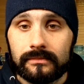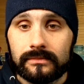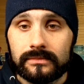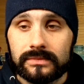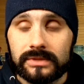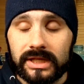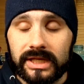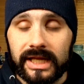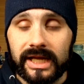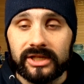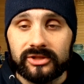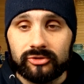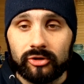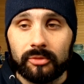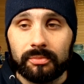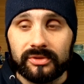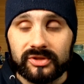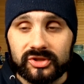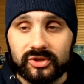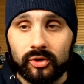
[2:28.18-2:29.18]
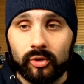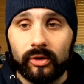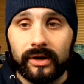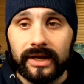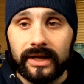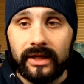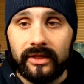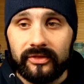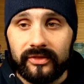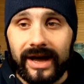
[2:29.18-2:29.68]
Didier Drogba
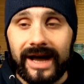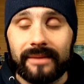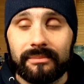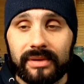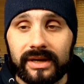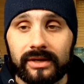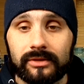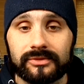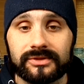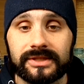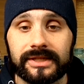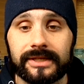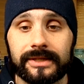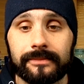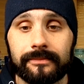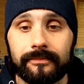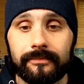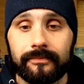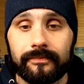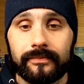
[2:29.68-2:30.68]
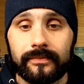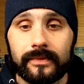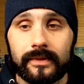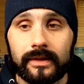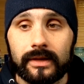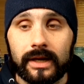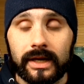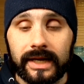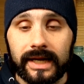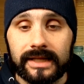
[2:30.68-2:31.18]
scoring that penalty
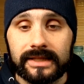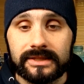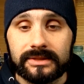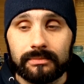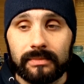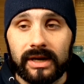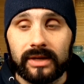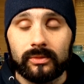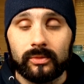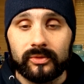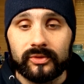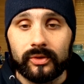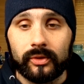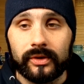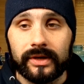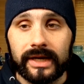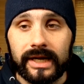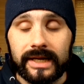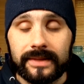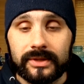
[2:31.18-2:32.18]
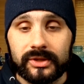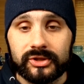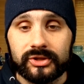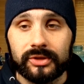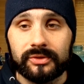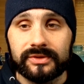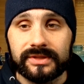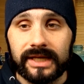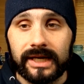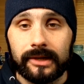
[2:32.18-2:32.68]
against Manuel Neuer in the
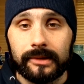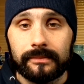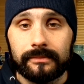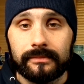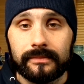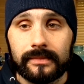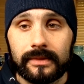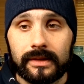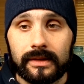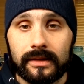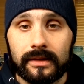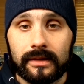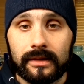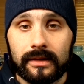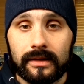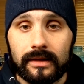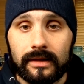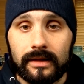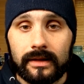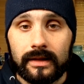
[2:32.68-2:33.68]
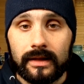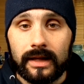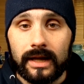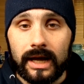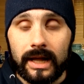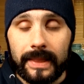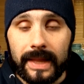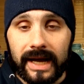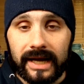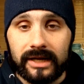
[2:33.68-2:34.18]
shootout,
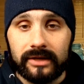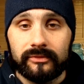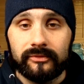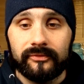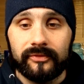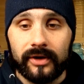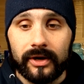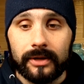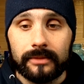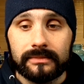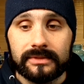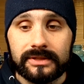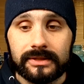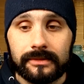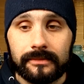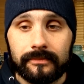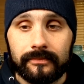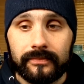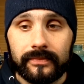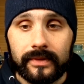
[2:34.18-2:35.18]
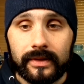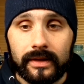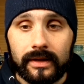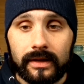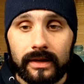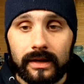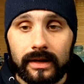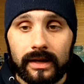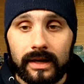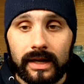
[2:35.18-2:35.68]
and that confirmed
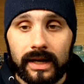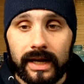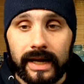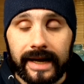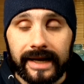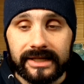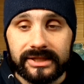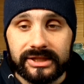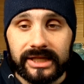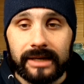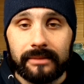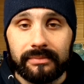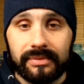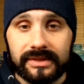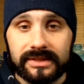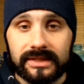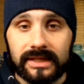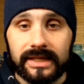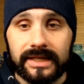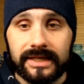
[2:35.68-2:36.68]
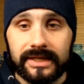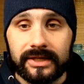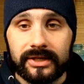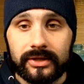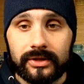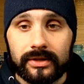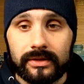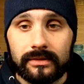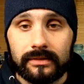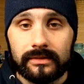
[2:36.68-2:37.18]
our Champions League
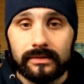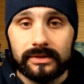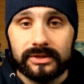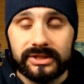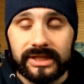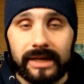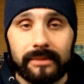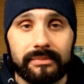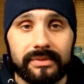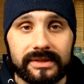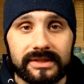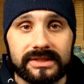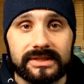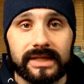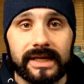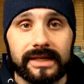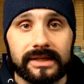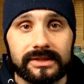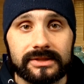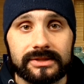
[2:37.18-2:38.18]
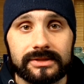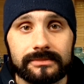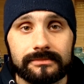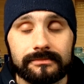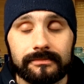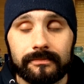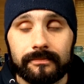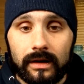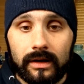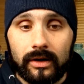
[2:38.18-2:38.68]
champion status.
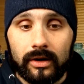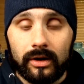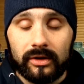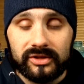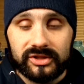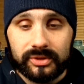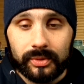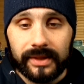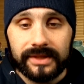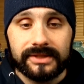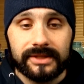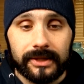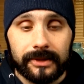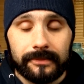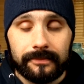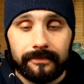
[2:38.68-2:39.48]
On Twitter,